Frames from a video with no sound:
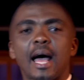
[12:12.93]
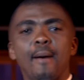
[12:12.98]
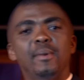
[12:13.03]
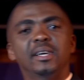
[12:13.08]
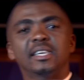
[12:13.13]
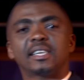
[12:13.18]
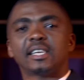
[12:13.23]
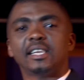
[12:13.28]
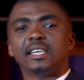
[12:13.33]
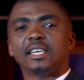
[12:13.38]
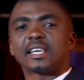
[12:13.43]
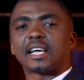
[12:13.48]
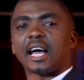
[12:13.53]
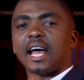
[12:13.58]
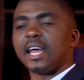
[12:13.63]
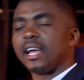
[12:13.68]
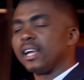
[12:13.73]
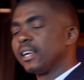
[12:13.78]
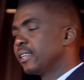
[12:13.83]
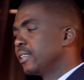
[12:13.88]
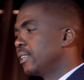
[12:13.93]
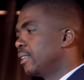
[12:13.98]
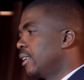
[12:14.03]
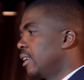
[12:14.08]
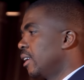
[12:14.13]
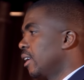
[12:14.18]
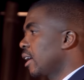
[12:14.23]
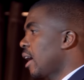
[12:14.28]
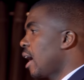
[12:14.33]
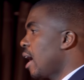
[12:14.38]
I mean, really, guy,
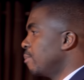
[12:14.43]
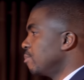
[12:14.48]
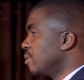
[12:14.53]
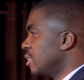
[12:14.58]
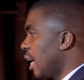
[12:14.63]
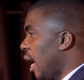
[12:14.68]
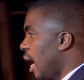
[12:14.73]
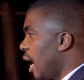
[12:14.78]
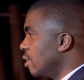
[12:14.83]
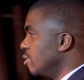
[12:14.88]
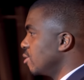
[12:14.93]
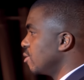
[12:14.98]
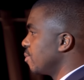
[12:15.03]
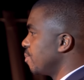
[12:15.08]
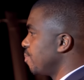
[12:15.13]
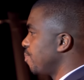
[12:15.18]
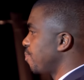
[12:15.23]
calm down.